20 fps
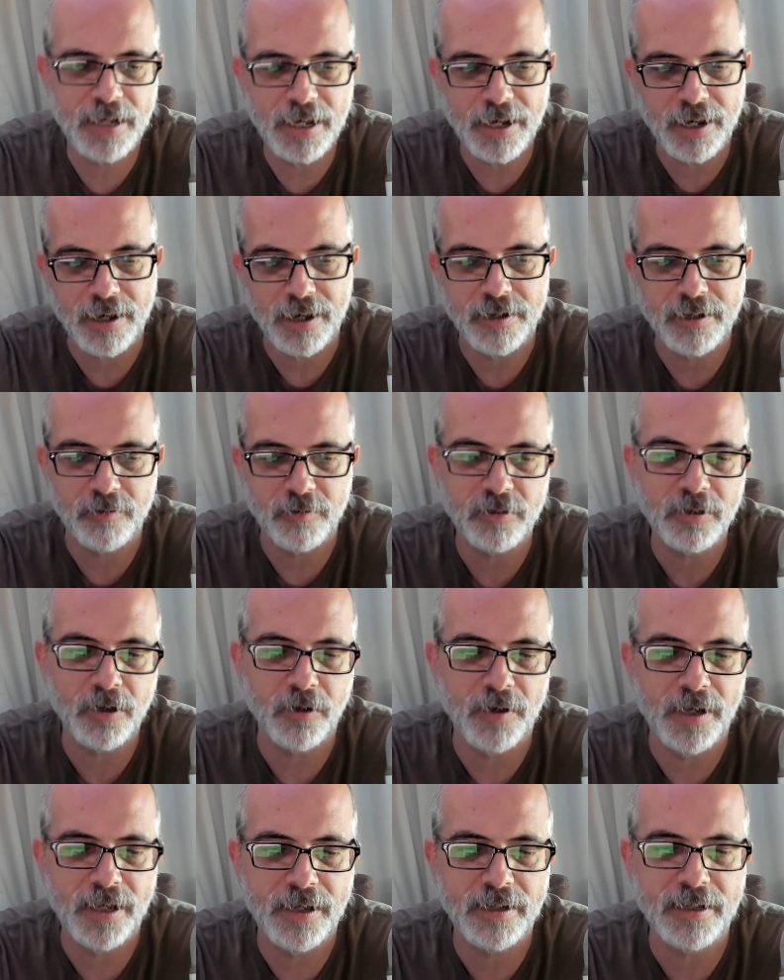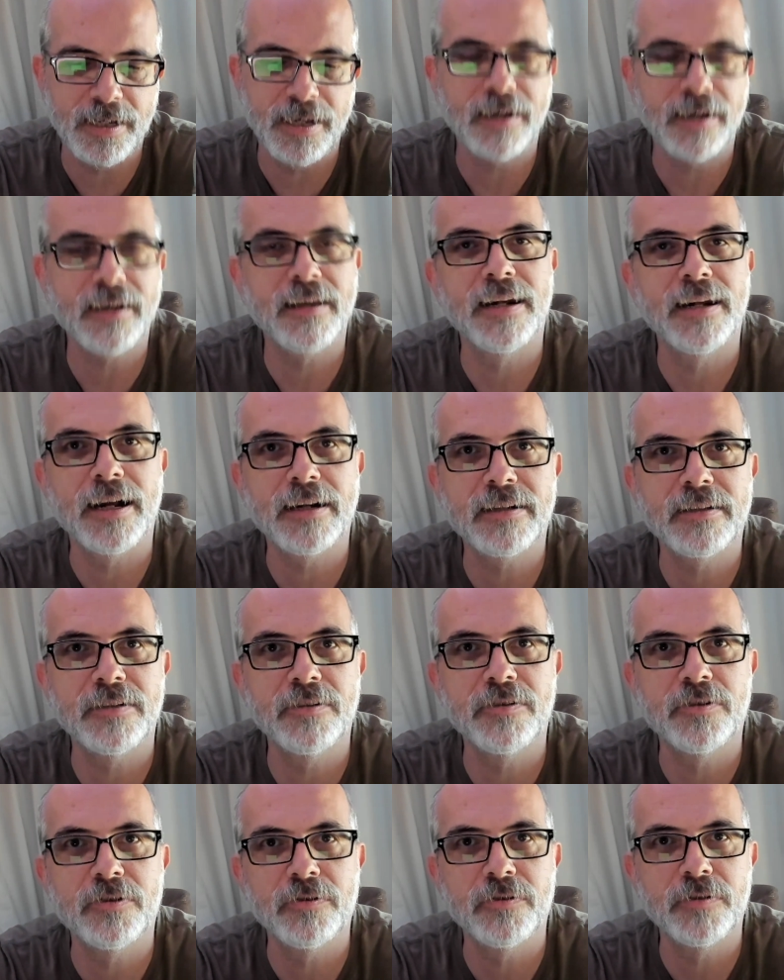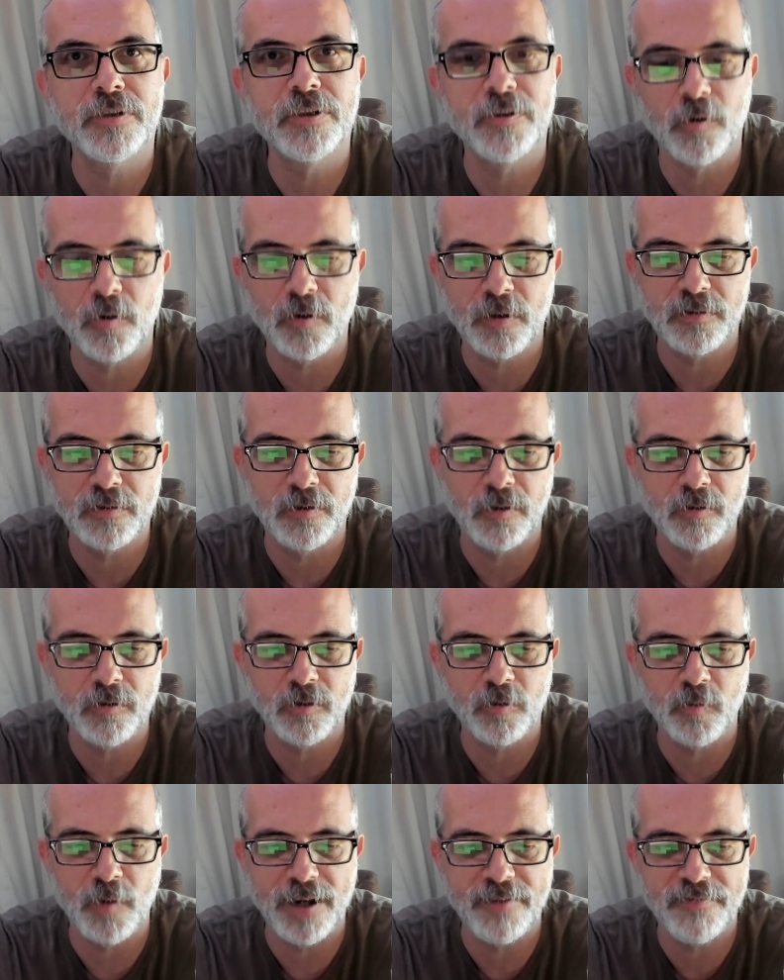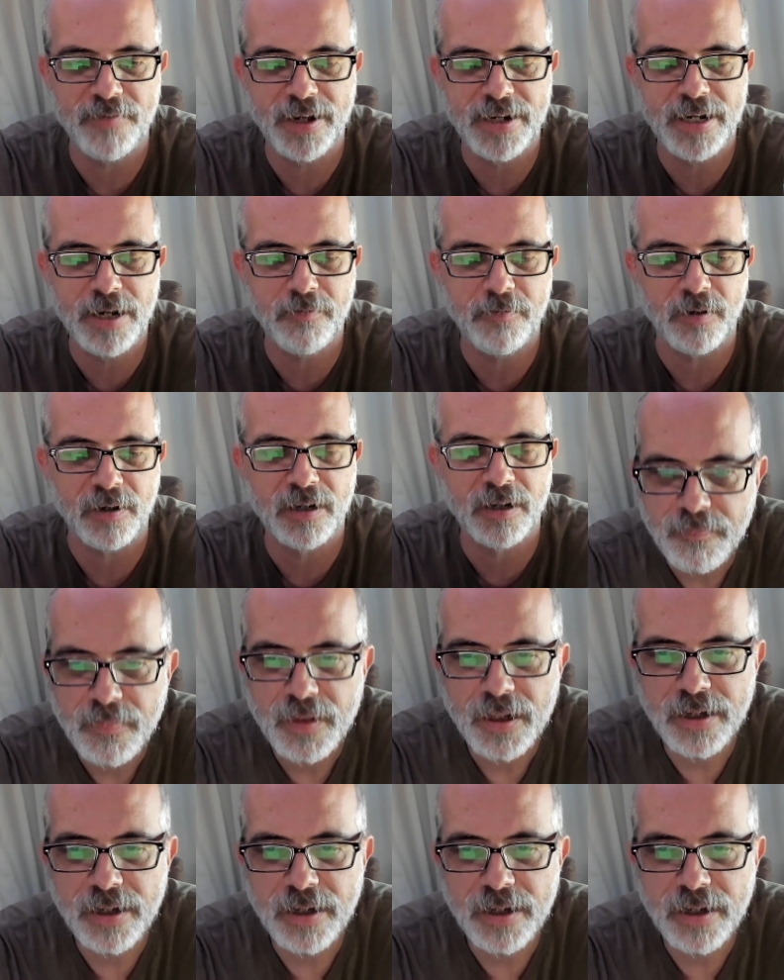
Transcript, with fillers: and it'll go ahead and get connected to your local Wi-Fi network.